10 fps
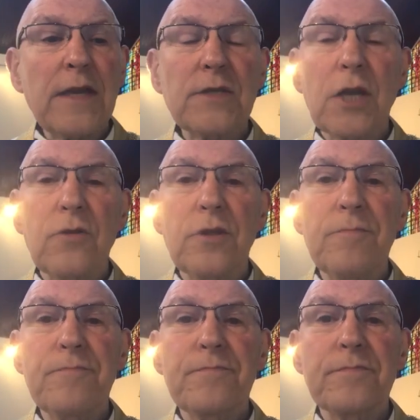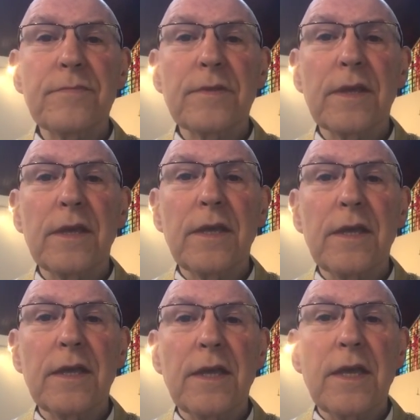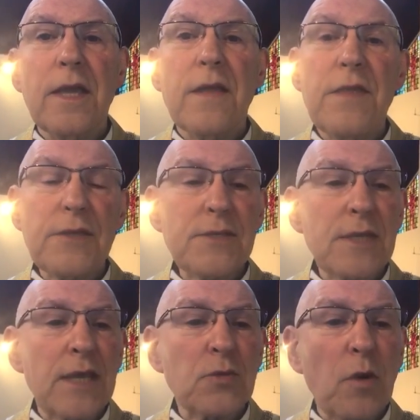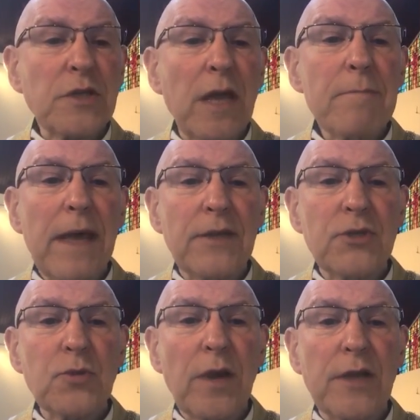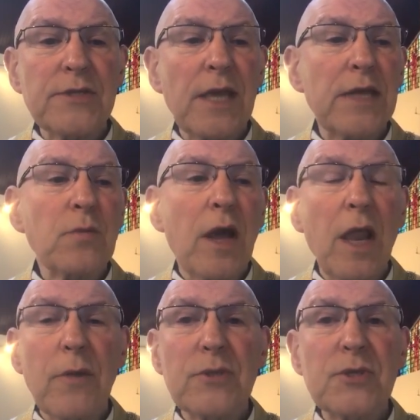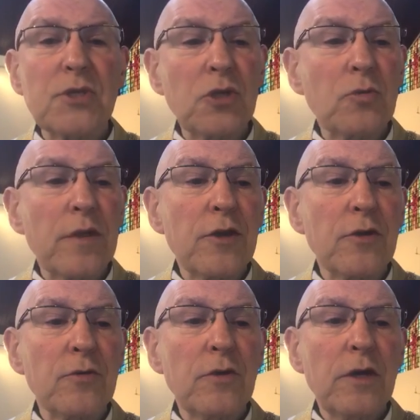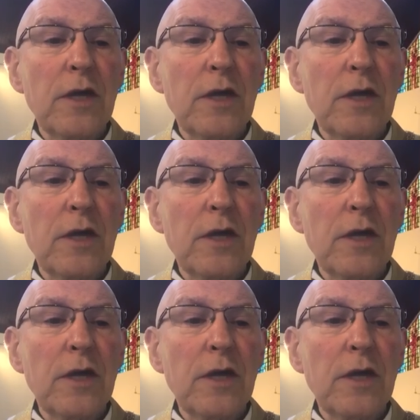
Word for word: he told them, This is what I meant when I said while I was still with you,